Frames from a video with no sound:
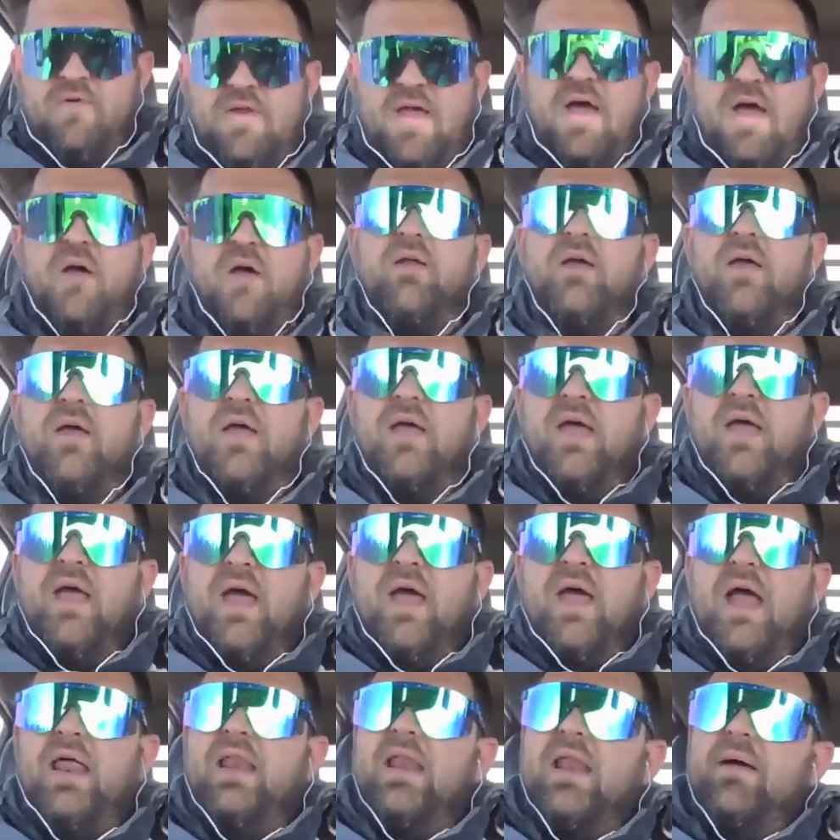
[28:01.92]
no doubt.
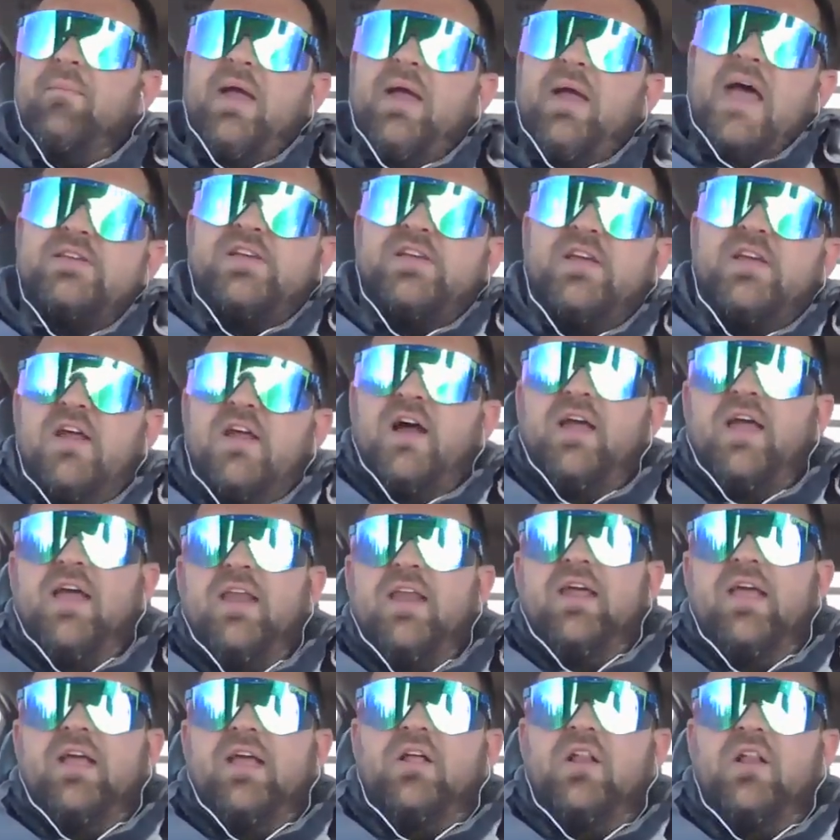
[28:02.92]
And let me ask you,
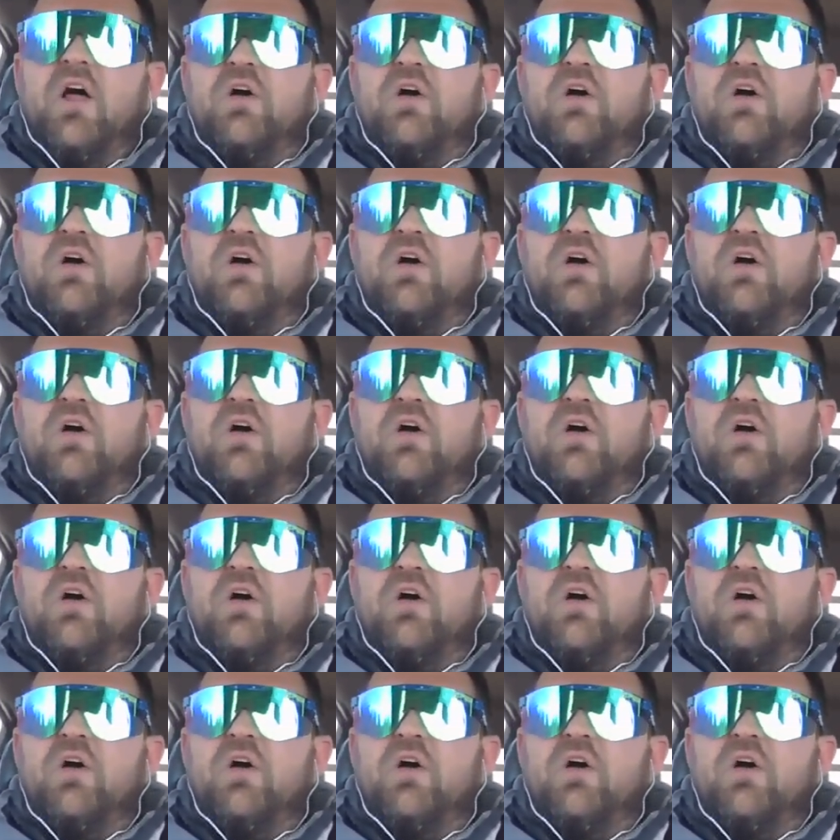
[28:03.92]
Diana, in